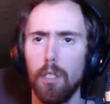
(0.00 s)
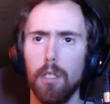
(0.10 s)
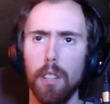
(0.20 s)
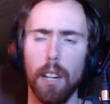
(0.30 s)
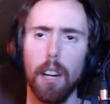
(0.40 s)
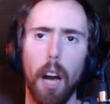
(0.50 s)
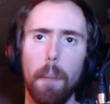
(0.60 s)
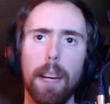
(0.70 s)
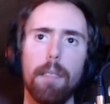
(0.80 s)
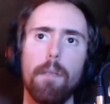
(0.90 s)
Yeah, I
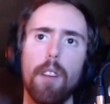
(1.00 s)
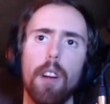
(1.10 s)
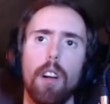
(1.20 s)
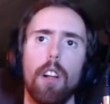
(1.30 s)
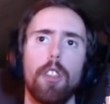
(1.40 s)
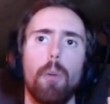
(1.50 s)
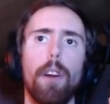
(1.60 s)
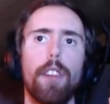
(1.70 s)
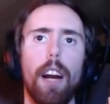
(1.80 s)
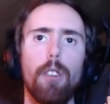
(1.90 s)
mean, the
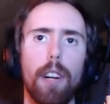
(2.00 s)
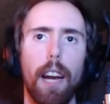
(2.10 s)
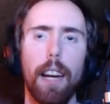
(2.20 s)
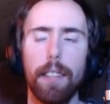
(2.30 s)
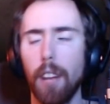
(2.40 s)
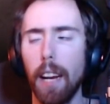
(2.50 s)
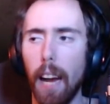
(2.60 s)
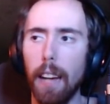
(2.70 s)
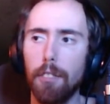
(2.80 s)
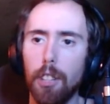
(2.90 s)
way that I look at it,
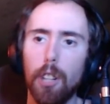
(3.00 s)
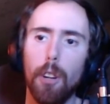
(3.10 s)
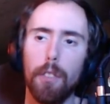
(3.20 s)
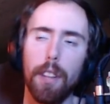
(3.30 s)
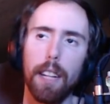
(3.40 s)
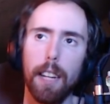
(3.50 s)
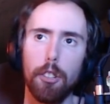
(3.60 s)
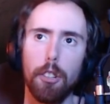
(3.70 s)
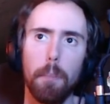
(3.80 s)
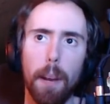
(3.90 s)
I still don't think they
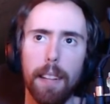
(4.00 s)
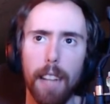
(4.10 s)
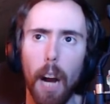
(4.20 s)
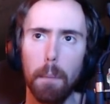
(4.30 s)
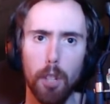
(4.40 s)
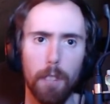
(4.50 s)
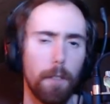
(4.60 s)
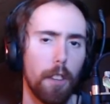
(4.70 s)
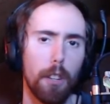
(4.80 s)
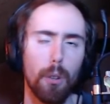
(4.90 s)
should have made the option
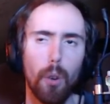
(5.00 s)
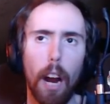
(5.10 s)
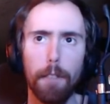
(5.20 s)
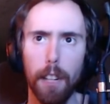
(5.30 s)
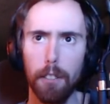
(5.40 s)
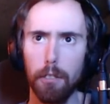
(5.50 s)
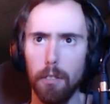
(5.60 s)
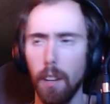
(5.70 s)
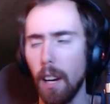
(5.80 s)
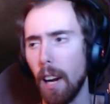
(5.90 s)
for the new
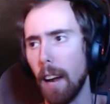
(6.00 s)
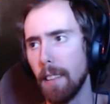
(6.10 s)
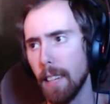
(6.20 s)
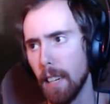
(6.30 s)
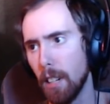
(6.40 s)
graphics. I think it